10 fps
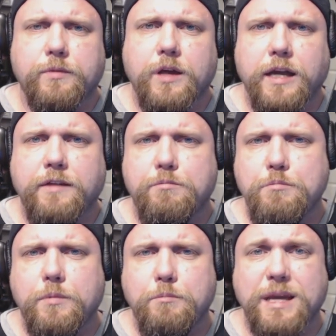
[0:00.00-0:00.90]
kind of
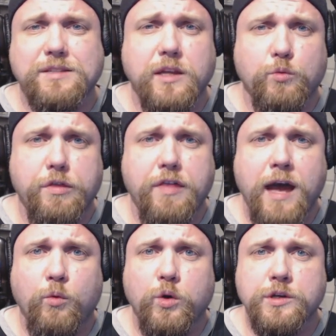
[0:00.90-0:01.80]
mixed in with
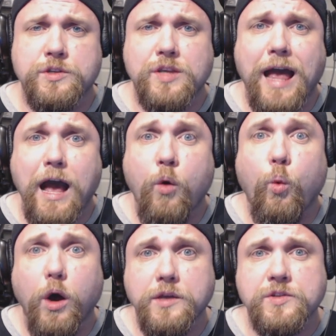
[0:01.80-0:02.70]
that was how
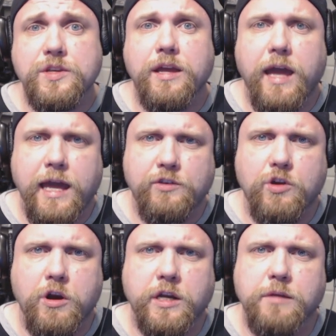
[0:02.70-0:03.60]
was head
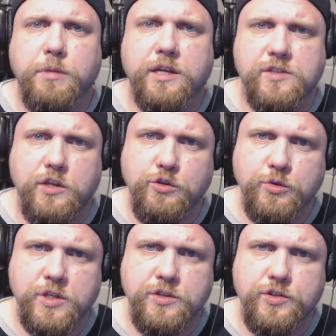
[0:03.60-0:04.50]
targeting because it
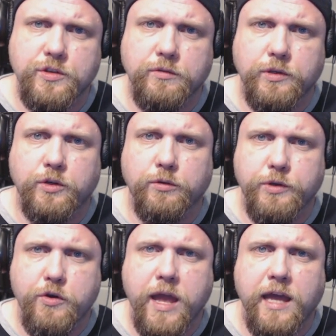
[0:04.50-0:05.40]
uses you know
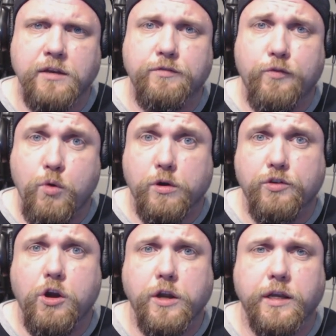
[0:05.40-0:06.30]
your head for
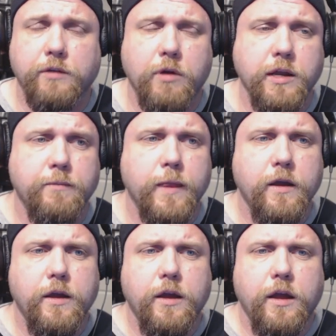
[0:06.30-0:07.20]
targeting, right?
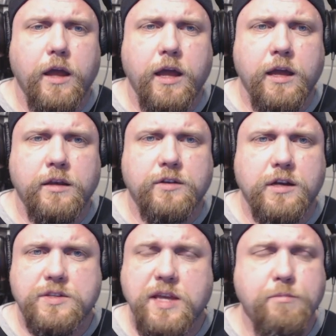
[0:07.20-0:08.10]
And
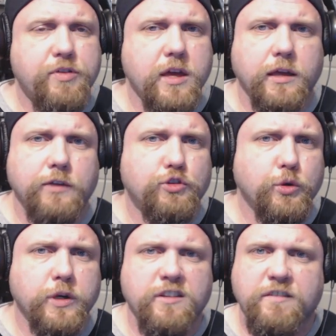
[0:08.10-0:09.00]
uh, same thing,
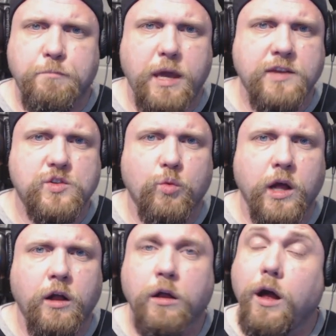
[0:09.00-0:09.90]
intuitive, paced
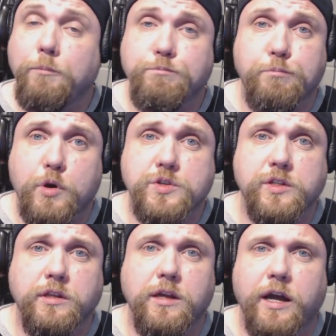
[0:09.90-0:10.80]
well.
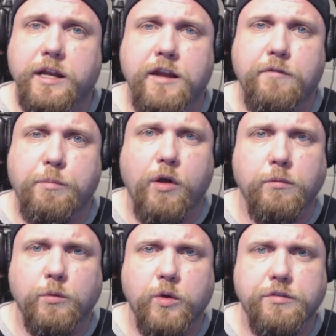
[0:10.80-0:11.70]
Personally, I didn't have a
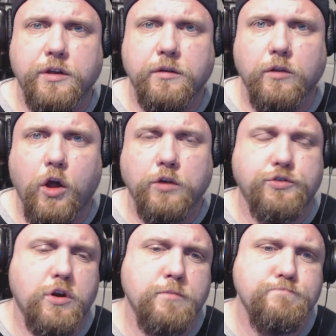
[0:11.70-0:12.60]
problem with it. Long
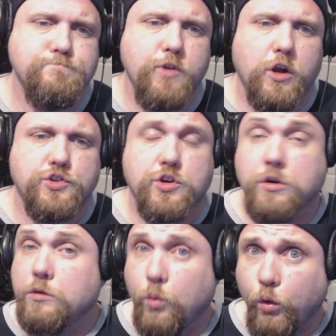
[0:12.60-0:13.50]
term, not
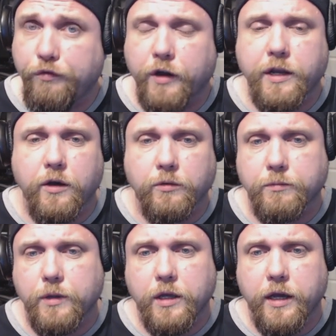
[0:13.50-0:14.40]
sure. We'll find out,
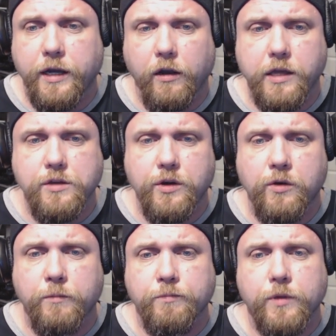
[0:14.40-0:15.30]
and I'll let you
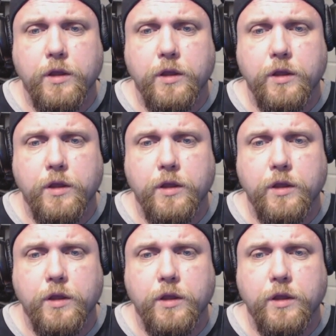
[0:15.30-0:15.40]
know.